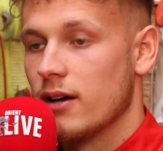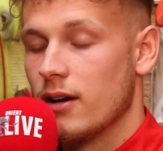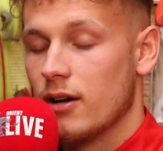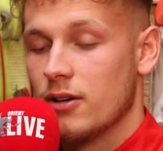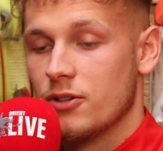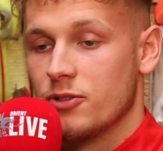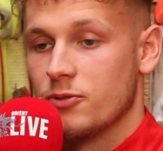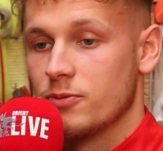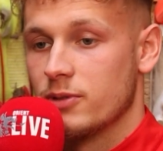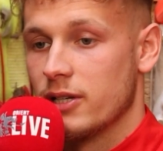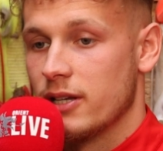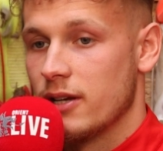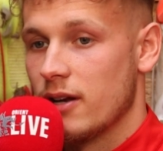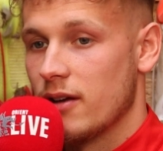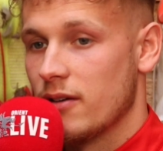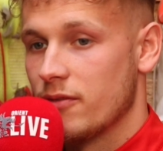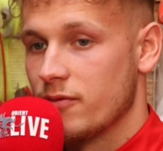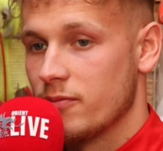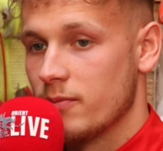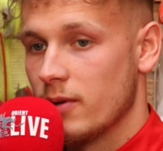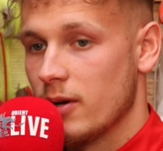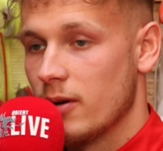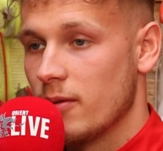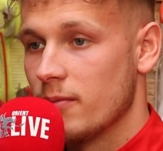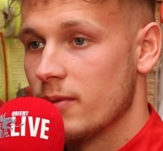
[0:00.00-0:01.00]

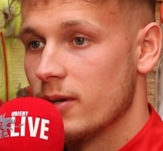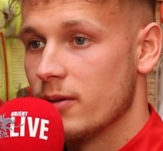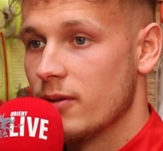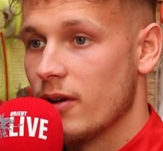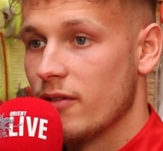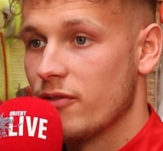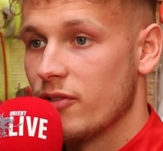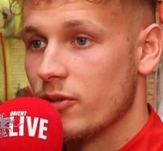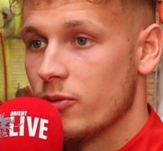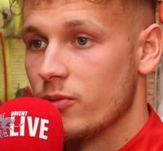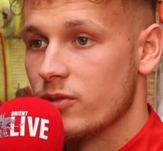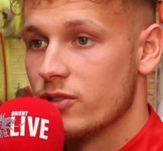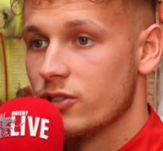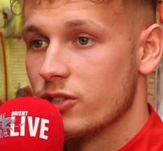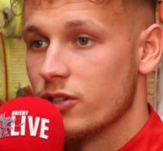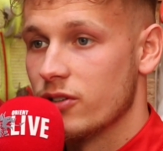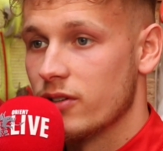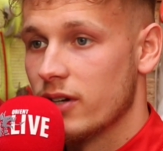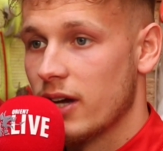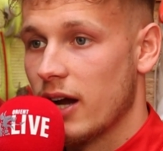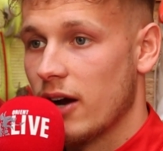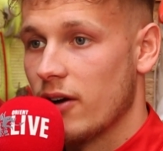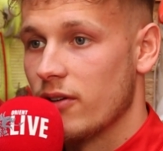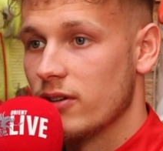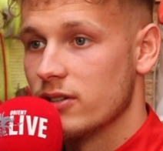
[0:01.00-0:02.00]
100%. I think we've shown
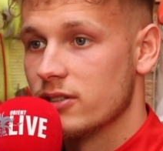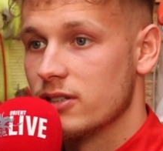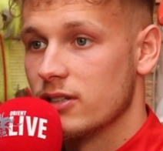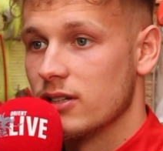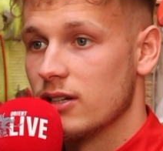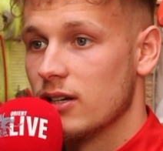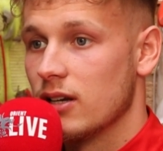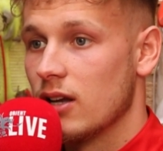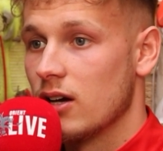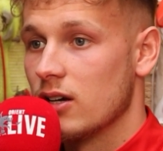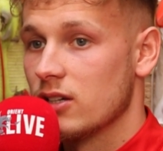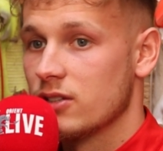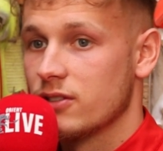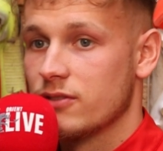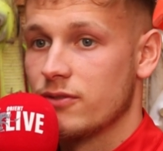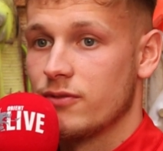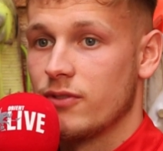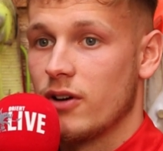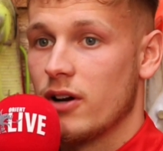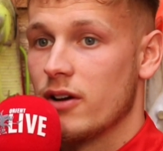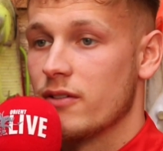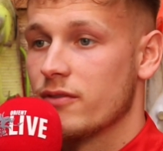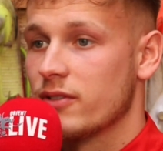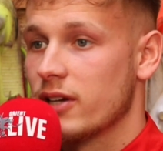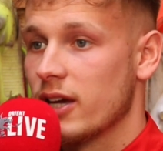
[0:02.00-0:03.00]
character the last
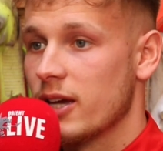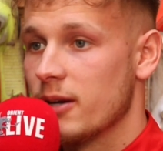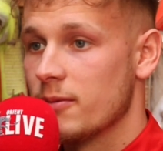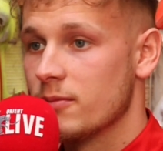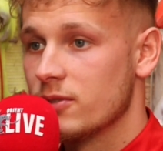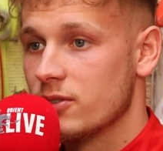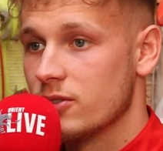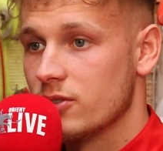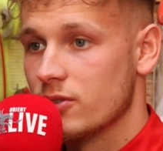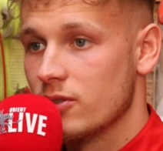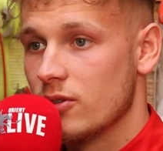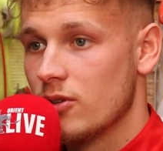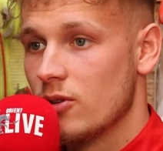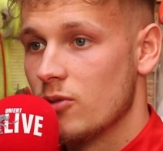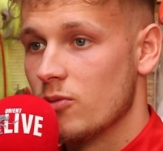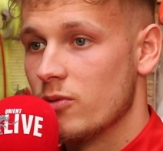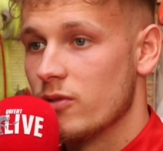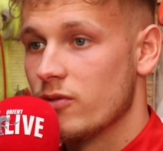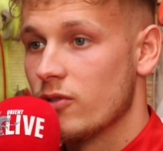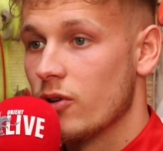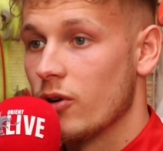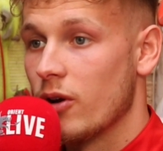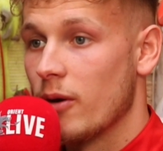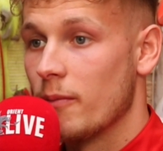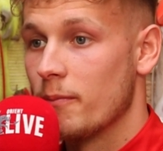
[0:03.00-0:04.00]
5 games.
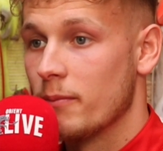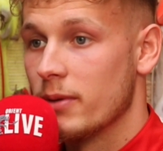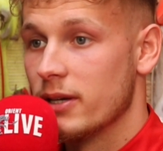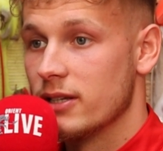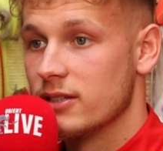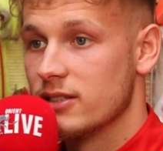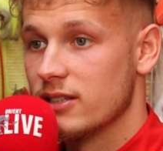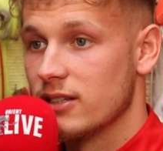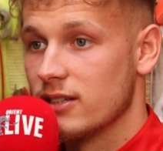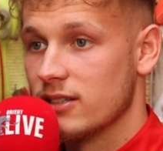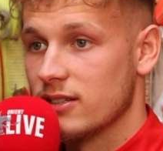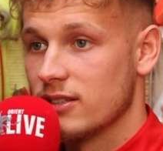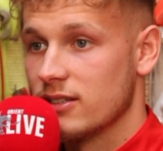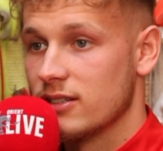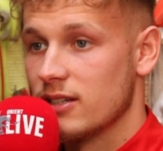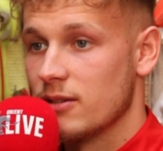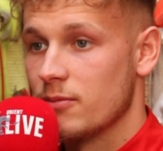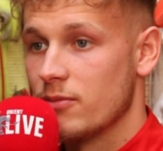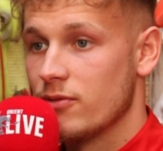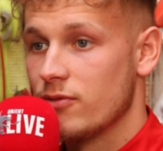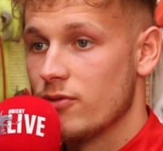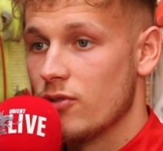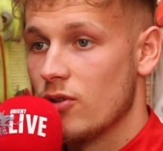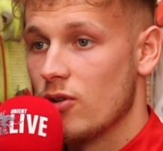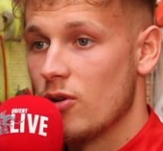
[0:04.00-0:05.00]
We've gone unbeaten, as I said
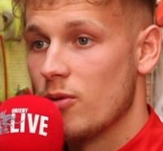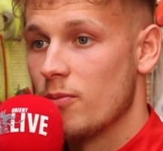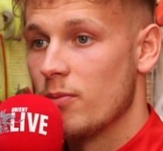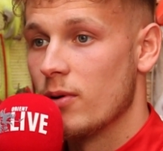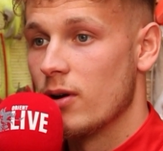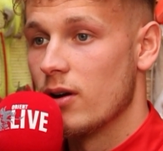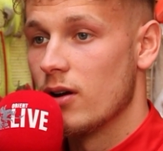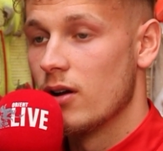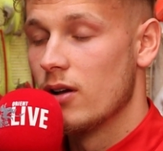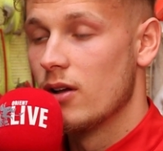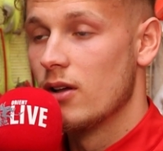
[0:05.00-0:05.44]
before, but